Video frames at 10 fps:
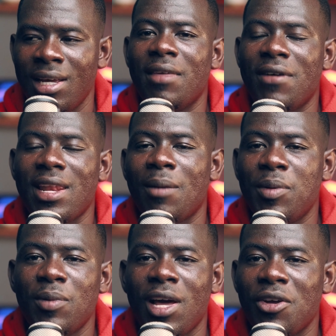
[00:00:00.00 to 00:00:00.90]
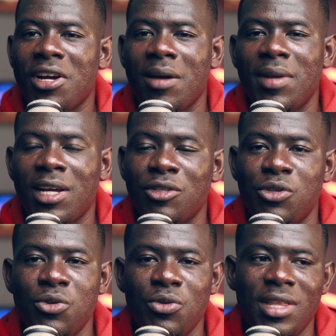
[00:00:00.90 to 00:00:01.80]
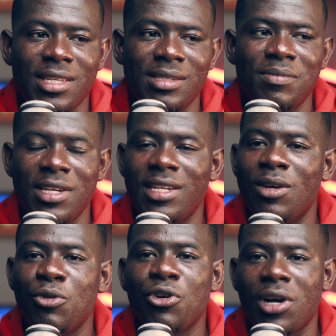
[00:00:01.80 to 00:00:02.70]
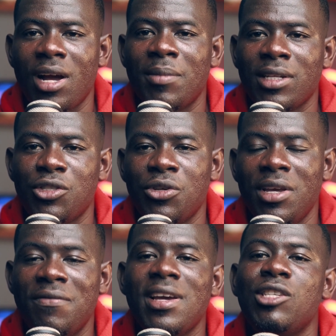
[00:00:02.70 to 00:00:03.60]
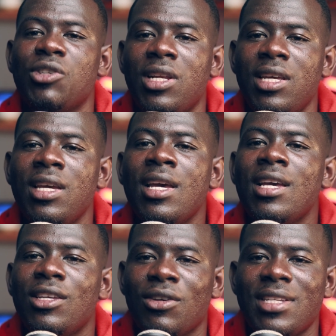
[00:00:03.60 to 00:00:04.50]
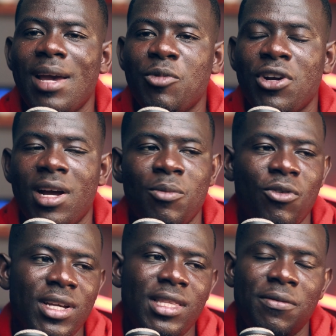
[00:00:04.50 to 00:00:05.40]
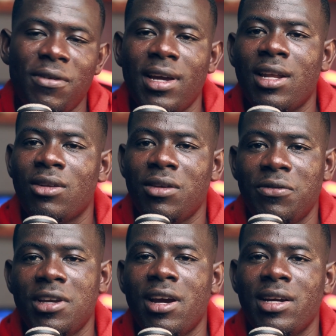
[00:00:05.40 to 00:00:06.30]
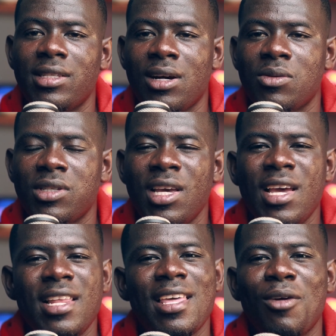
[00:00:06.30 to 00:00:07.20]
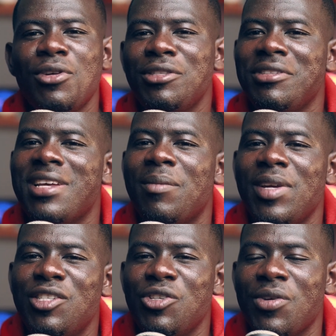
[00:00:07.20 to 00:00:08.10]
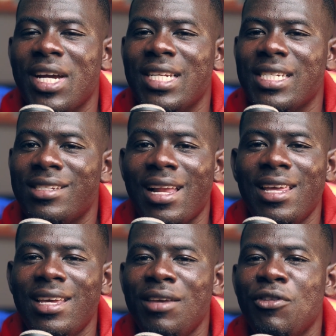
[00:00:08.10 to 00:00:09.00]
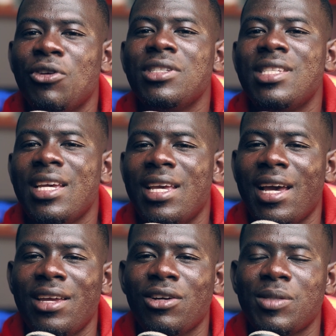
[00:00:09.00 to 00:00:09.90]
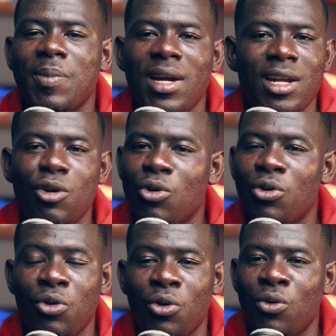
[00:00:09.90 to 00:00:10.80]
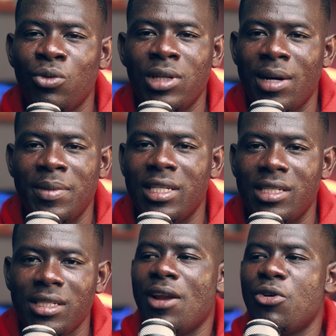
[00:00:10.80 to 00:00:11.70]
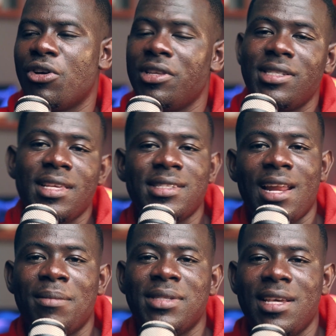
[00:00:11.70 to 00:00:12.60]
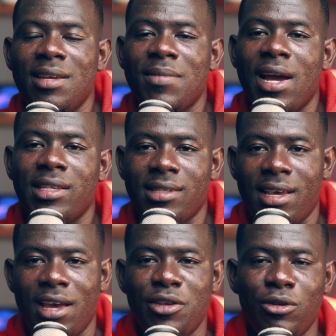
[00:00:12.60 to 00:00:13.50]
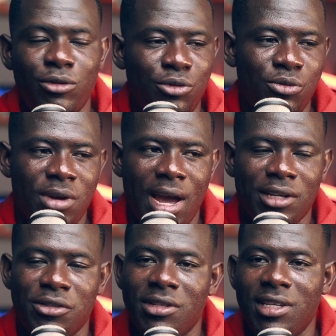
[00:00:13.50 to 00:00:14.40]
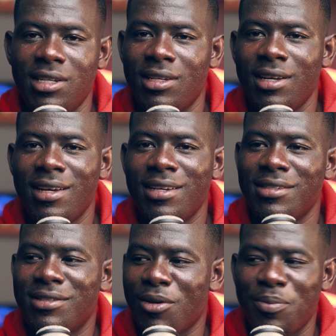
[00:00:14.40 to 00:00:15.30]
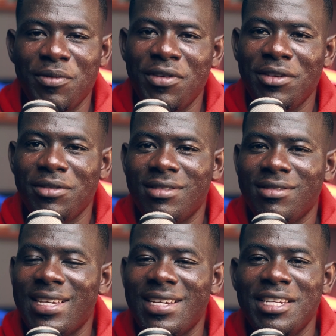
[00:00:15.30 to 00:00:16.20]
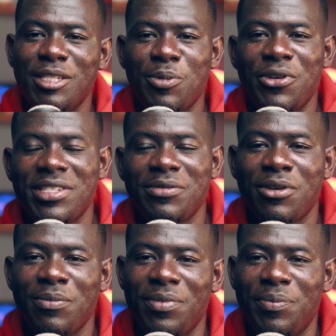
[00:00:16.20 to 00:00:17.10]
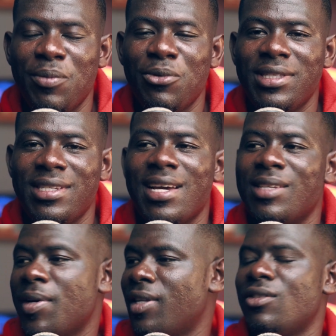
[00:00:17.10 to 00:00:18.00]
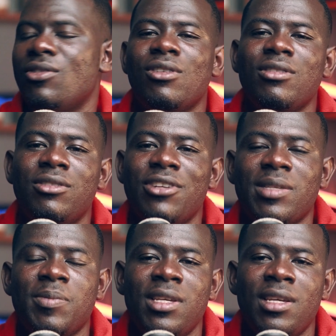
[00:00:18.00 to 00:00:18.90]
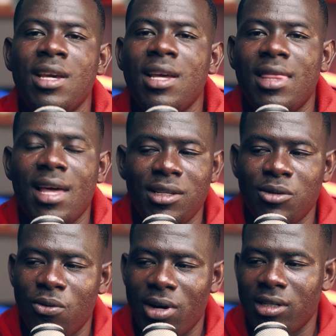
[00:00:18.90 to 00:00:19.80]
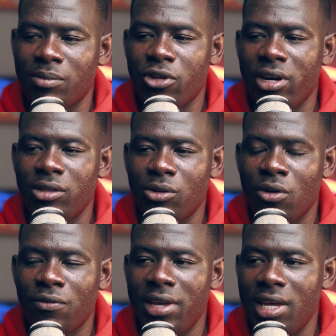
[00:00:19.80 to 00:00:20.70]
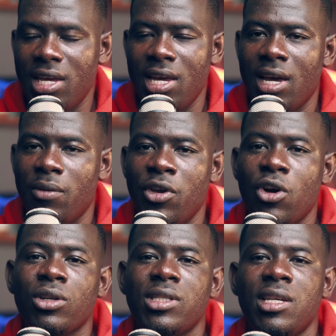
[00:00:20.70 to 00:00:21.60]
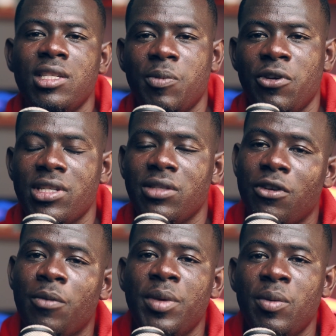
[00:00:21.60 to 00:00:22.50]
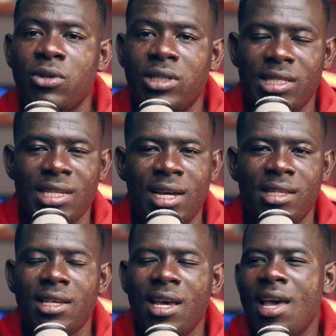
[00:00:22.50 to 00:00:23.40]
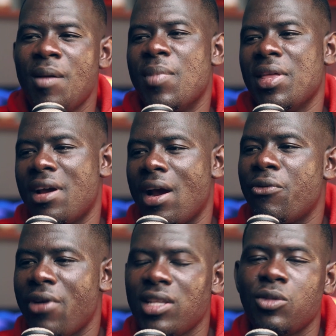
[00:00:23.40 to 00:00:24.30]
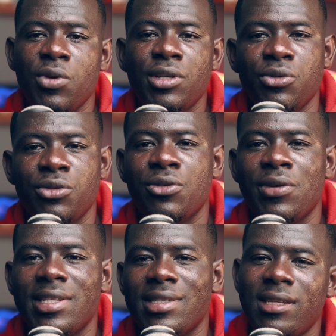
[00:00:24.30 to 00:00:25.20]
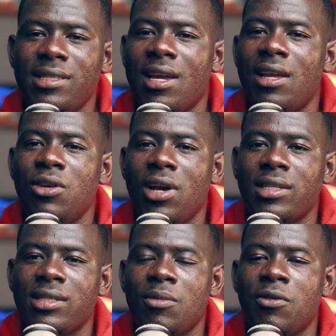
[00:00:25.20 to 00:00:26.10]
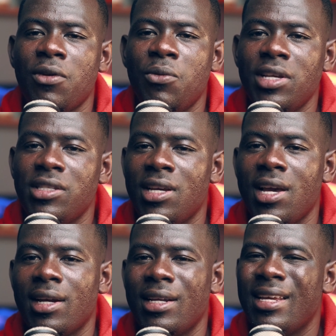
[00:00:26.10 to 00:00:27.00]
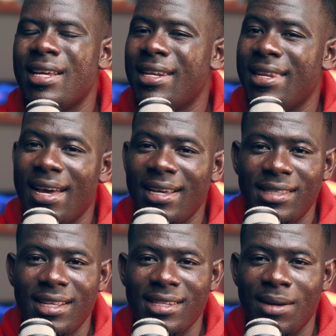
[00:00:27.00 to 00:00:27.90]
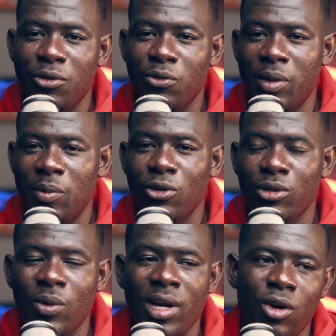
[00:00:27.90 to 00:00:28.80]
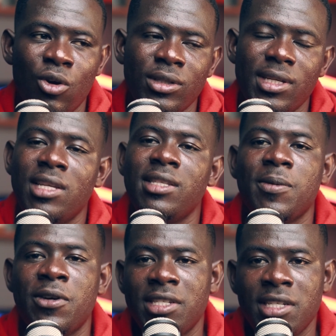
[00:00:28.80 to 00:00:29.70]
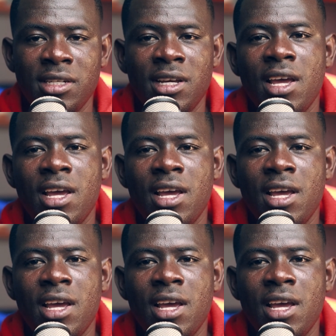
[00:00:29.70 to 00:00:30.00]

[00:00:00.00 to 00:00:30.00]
And the fact that people are not coming at you doesn't mean they will not come at you. Eventually, your time will come. Once they find out, they figure it out, they're going to damage you. And Charlie, if you don't take care, your spinal cord all will damage. I know all these things that I'm saying might scare you to actually stop even taking inspiration from people's designs, but don't trust me. That is not what I'm trying to convey here. We all take inspiration from people's designs, but there are right ways to do it. Let's take a look at some of the ways you can nicely sample people's work or take inspiration